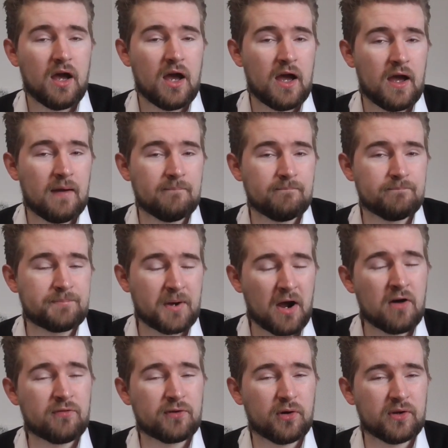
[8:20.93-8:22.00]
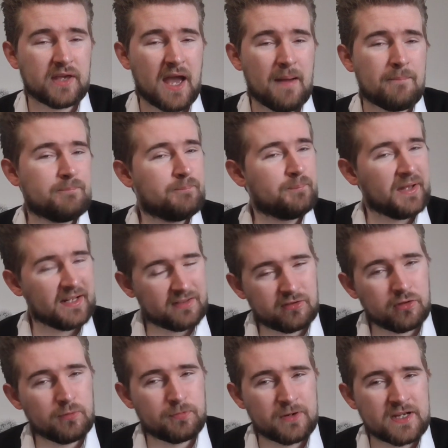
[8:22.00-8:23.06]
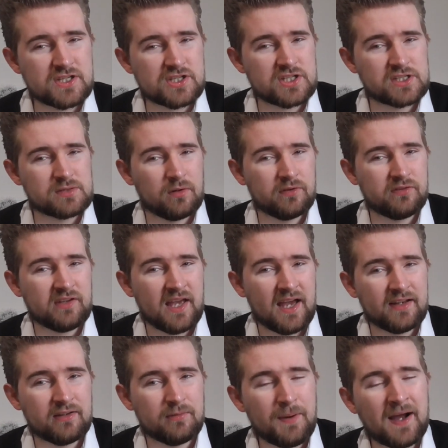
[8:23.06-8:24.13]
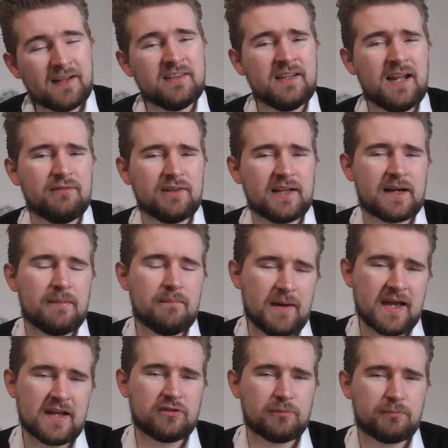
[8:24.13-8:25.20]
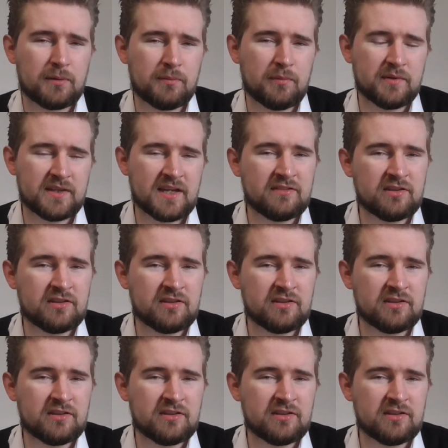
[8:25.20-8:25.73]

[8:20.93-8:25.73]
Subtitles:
But overall, yeah, a bit too preachy towards the end, but I didn't have like a major problem with it.